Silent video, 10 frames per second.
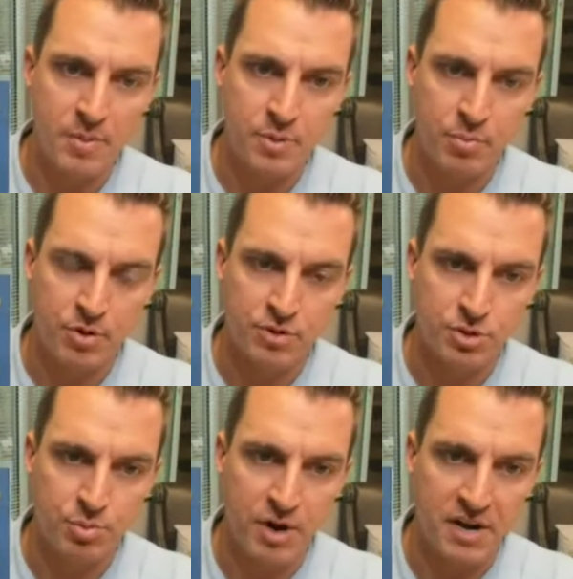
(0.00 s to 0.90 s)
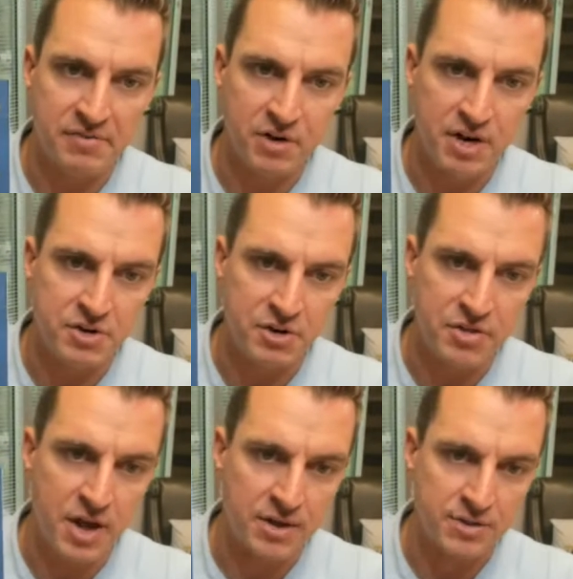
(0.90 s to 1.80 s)
Up Your Personal Brand for Under
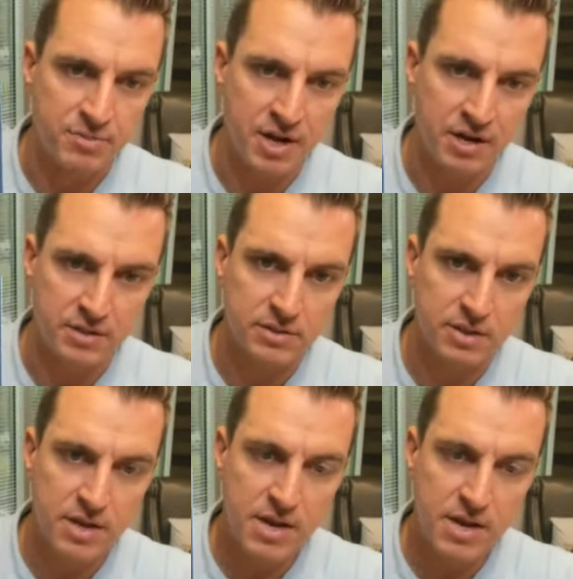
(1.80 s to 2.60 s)
$1,000.